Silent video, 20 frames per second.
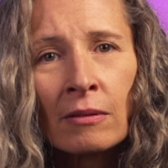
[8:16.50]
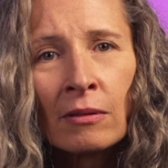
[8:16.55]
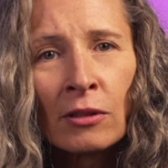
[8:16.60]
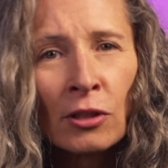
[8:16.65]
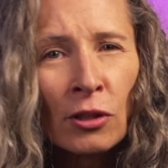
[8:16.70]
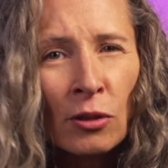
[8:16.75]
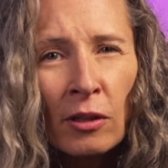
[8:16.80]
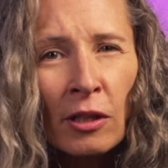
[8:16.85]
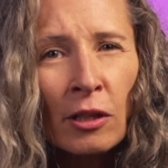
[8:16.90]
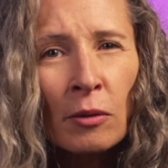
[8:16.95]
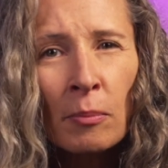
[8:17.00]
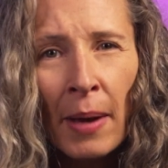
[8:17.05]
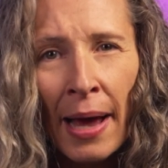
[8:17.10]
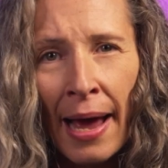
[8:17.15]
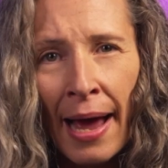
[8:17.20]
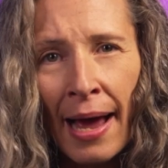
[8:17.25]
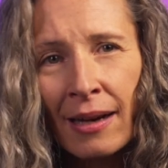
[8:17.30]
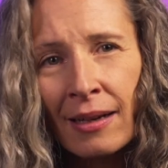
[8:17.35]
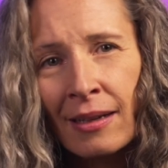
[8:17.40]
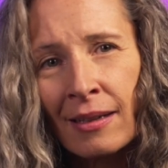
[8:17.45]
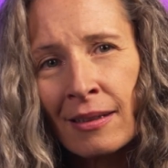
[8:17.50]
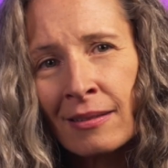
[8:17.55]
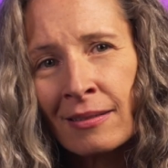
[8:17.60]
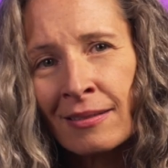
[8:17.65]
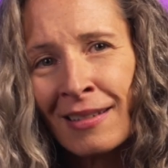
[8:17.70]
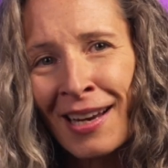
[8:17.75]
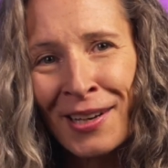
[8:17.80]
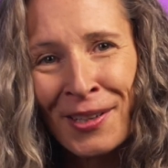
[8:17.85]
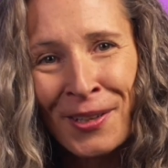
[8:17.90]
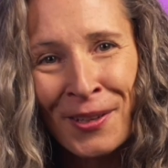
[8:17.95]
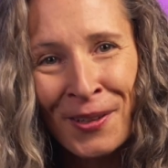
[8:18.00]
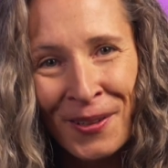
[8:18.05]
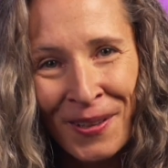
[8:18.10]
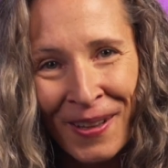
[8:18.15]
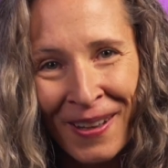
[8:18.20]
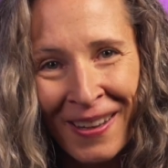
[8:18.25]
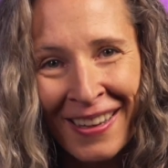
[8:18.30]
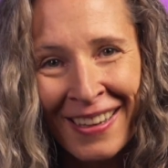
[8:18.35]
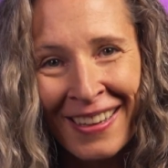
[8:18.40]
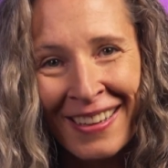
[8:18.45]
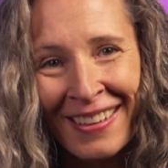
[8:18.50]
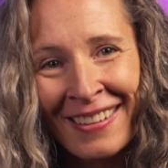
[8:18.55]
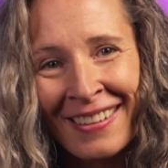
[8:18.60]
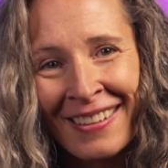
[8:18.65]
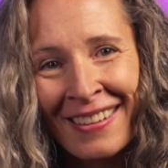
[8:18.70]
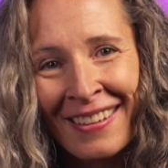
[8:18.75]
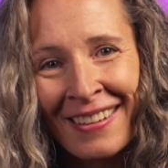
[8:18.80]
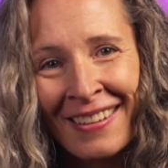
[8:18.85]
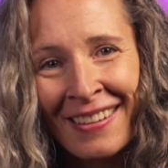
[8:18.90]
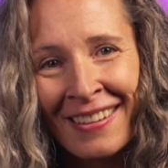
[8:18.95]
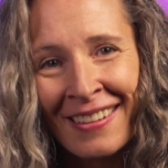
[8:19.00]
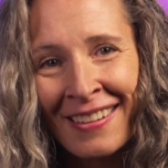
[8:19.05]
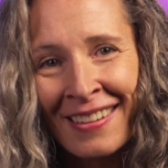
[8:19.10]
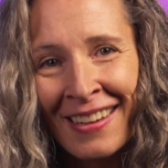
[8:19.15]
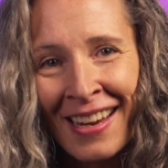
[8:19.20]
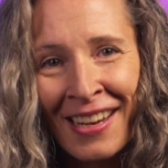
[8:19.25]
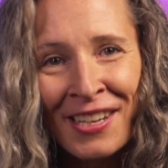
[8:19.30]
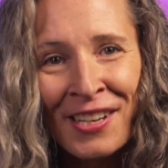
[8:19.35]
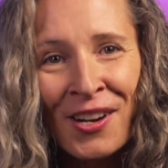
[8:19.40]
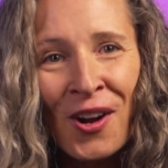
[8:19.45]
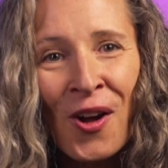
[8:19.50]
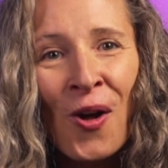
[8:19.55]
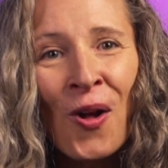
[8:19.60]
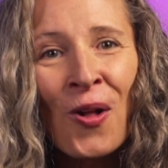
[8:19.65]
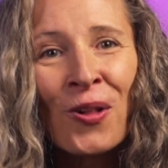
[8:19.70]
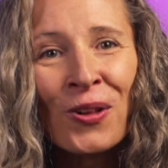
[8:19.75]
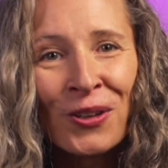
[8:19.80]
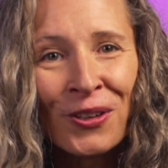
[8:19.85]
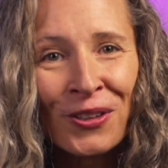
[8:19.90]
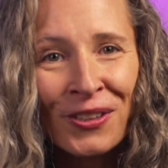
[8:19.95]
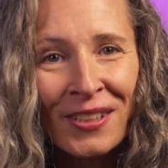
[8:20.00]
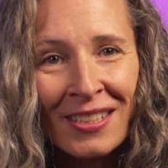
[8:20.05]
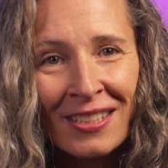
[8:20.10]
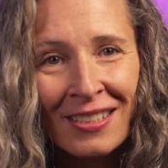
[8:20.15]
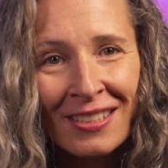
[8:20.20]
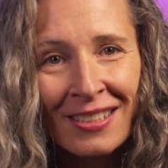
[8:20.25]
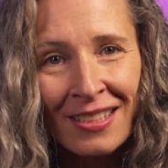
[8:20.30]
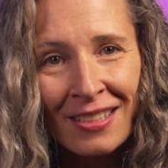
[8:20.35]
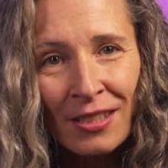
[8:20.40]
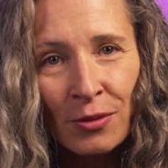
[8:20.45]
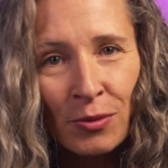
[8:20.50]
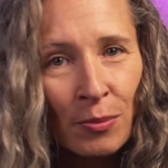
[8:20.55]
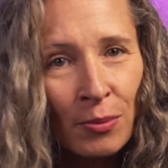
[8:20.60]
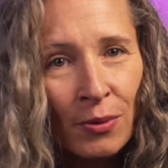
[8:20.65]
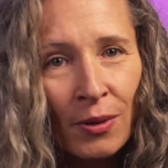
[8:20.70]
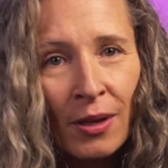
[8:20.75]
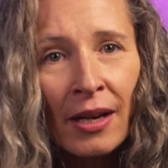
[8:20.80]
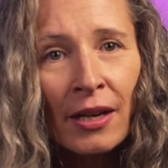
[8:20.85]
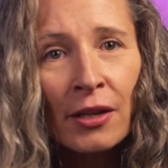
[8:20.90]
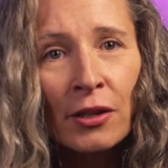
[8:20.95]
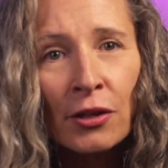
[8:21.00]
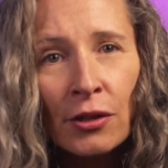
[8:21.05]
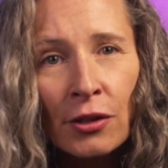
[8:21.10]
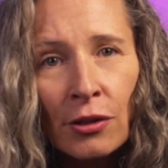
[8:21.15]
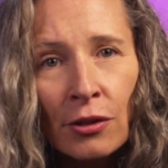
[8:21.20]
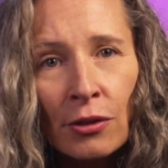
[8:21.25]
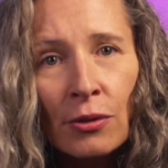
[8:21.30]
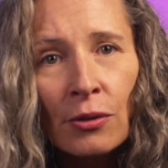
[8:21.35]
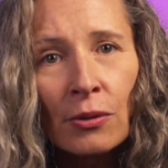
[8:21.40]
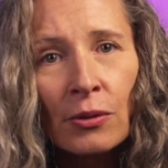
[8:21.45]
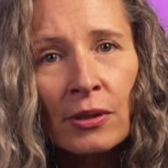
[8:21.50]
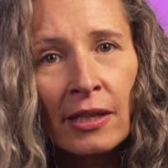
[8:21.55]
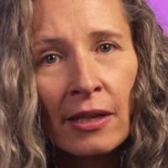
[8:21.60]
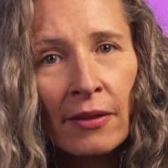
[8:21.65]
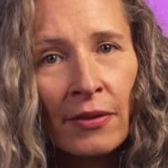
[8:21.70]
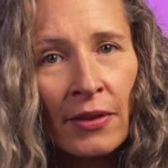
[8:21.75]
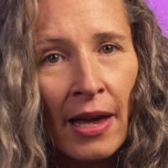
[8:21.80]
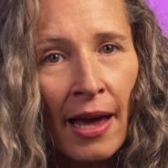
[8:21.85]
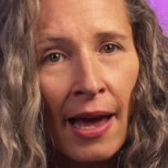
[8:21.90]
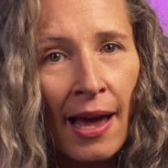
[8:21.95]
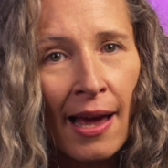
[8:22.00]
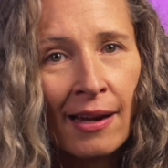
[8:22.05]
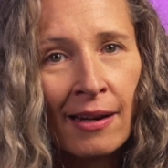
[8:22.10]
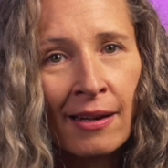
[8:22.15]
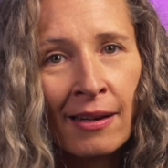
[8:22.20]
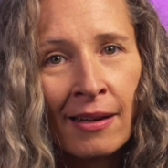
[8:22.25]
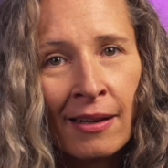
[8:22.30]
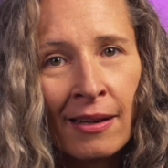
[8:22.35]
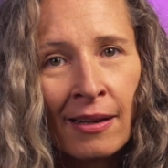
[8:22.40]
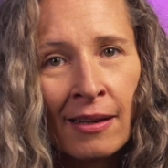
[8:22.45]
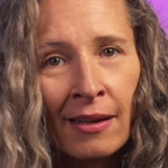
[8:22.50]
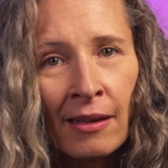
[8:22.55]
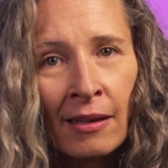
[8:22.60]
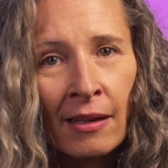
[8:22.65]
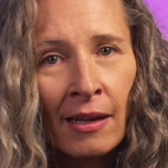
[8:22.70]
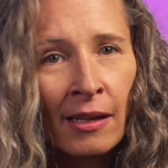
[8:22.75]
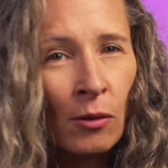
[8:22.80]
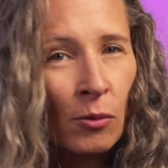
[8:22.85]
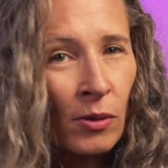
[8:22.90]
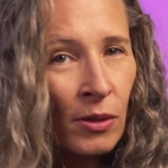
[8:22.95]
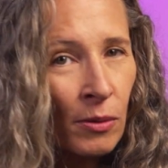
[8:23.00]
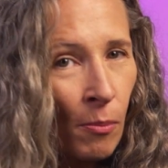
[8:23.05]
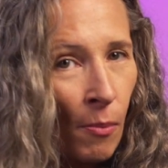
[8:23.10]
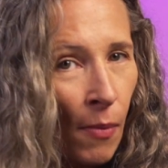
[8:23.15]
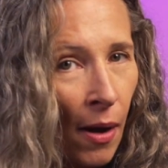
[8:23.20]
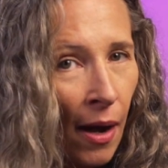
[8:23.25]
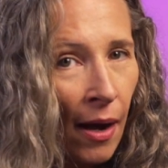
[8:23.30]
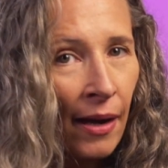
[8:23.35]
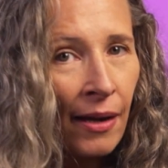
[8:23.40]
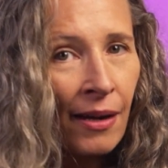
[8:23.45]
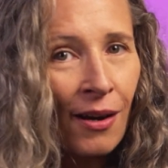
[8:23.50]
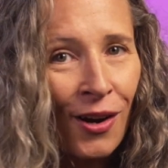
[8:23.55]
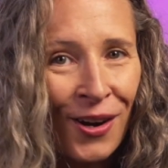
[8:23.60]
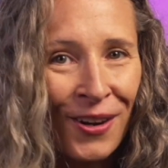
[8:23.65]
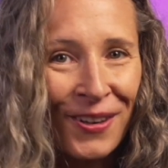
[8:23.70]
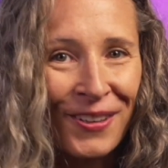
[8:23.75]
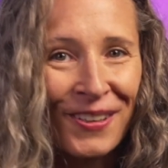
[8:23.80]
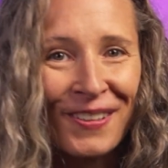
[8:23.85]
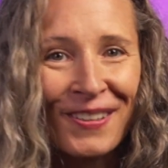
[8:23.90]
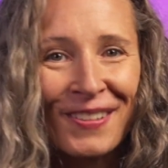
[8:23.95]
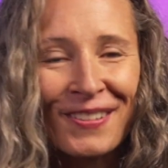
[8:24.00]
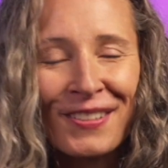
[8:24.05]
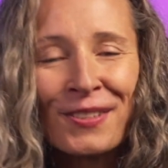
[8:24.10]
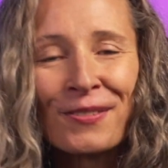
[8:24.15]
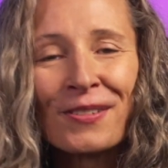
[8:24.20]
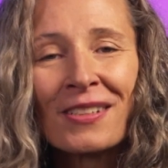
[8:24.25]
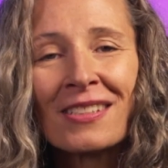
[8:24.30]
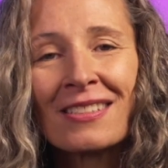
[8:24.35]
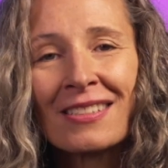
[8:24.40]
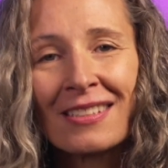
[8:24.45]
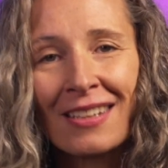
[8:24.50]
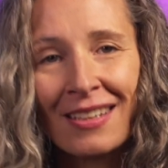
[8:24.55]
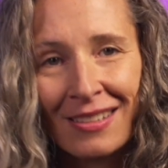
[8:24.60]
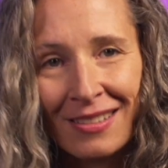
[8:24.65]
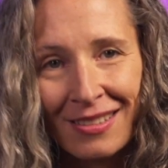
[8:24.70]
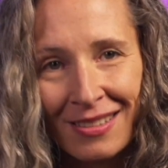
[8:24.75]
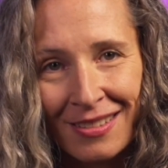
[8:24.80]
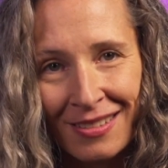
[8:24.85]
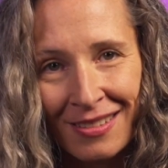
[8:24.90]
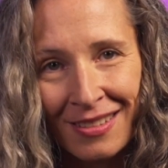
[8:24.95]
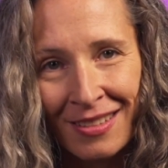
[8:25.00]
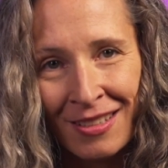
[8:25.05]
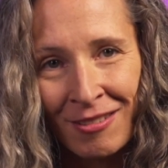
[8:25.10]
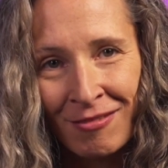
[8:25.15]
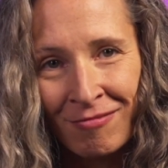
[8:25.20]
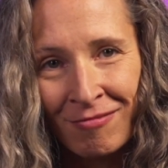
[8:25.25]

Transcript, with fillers: And you look back at your client and, in all earnestness, reply, You did that, and it was my honor to assist.